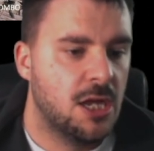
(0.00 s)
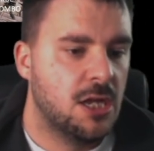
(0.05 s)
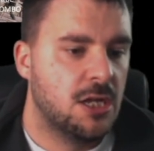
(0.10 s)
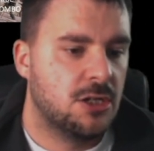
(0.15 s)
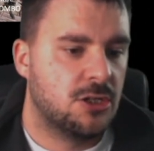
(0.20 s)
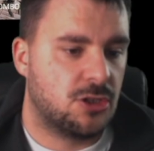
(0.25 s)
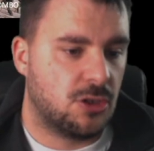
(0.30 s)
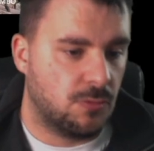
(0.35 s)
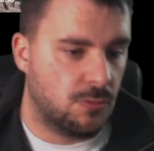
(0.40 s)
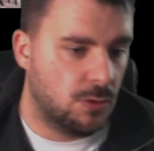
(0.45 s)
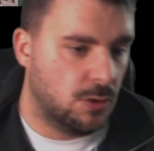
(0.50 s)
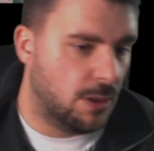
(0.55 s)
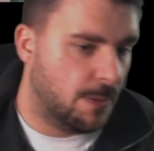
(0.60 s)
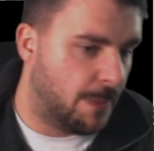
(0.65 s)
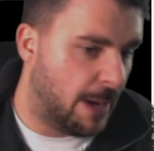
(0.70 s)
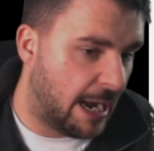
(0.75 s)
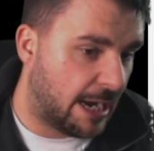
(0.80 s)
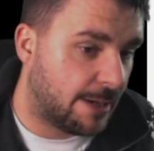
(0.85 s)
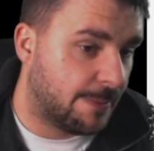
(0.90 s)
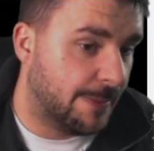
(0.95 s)
Cerulean
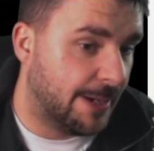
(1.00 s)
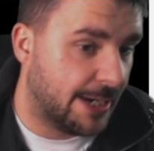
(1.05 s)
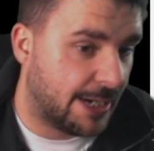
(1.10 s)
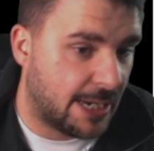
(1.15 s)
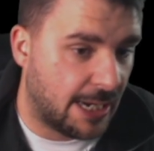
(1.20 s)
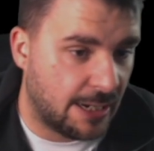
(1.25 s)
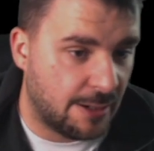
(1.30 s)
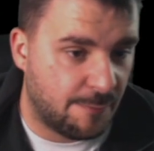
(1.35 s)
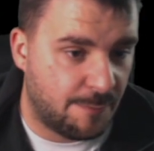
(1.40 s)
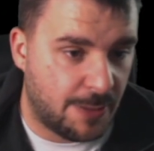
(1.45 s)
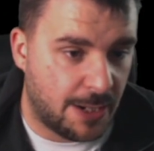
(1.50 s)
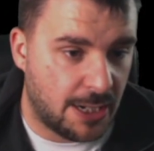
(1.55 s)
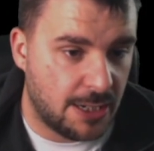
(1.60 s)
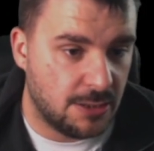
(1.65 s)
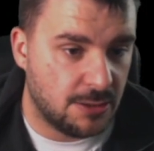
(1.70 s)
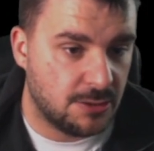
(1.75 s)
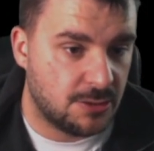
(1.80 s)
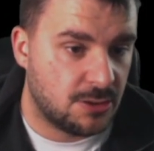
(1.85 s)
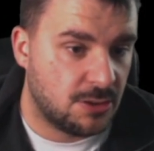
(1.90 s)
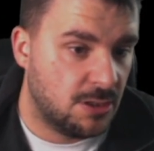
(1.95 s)
Packmate kind of
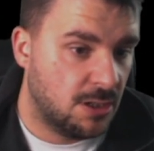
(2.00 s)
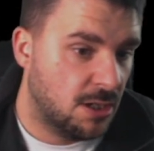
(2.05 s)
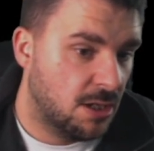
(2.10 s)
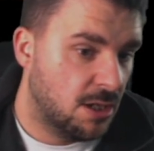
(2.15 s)
piles.